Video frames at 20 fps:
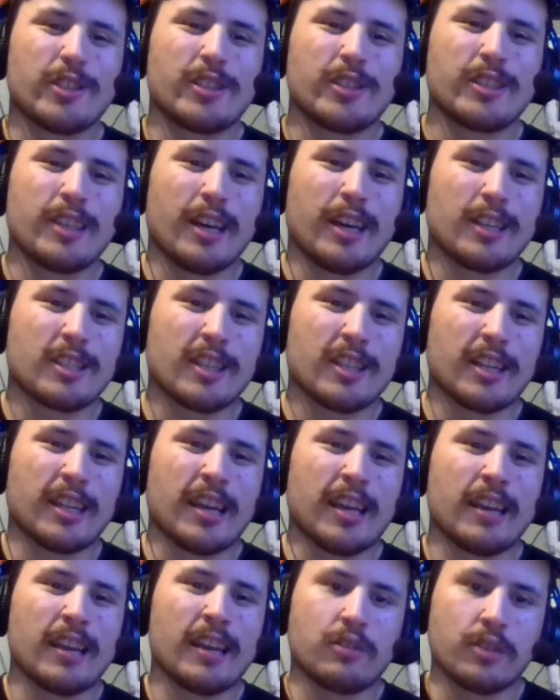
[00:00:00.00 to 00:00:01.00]
such an
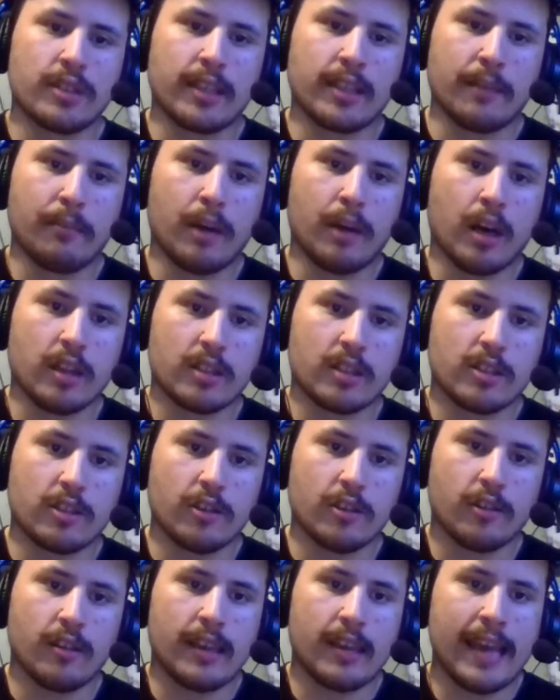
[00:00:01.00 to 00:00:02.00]
interesting
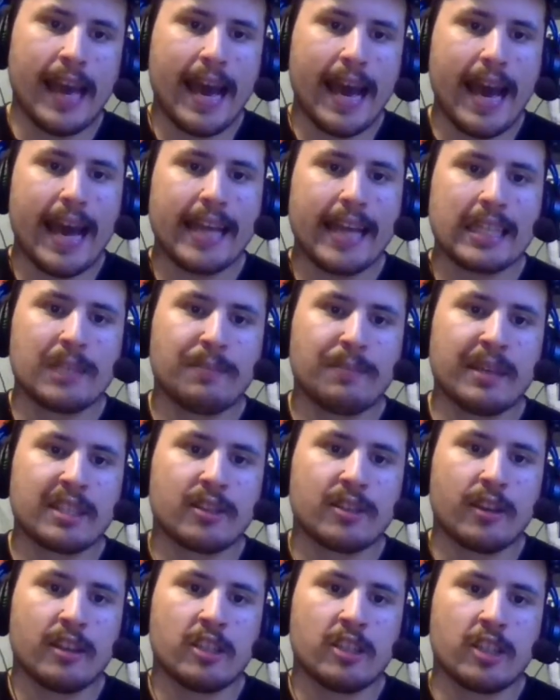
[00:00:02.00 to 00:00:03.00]
monster. Yeah, it's
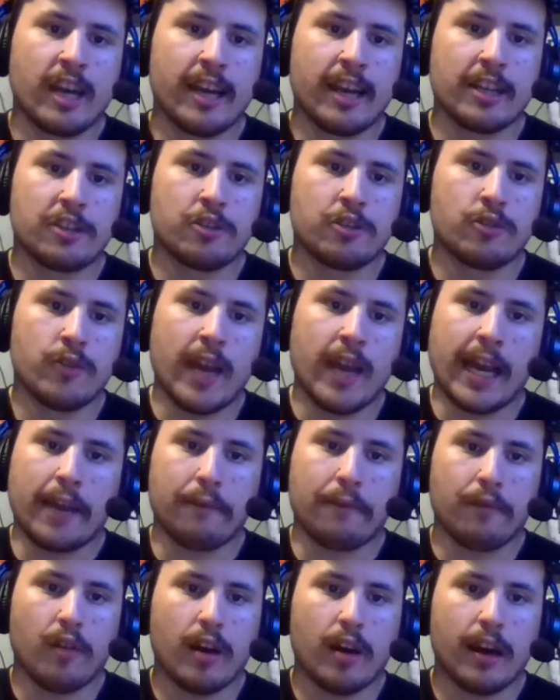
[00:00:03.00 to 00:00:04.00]
basically a giant
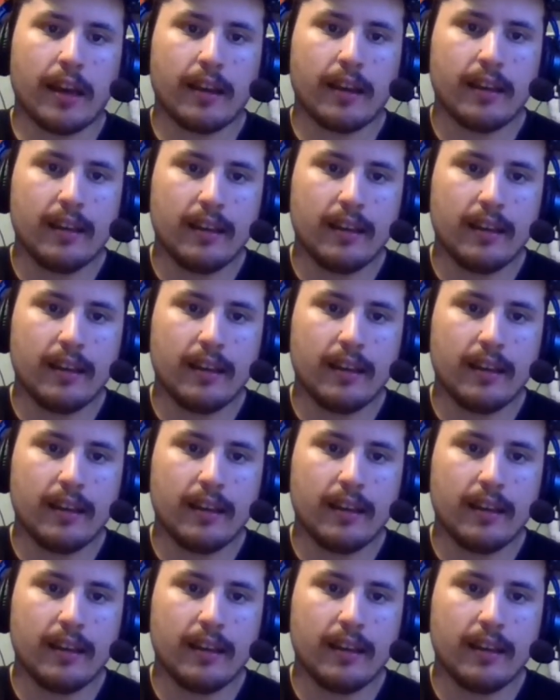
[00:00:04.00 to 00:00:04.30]
dragonfly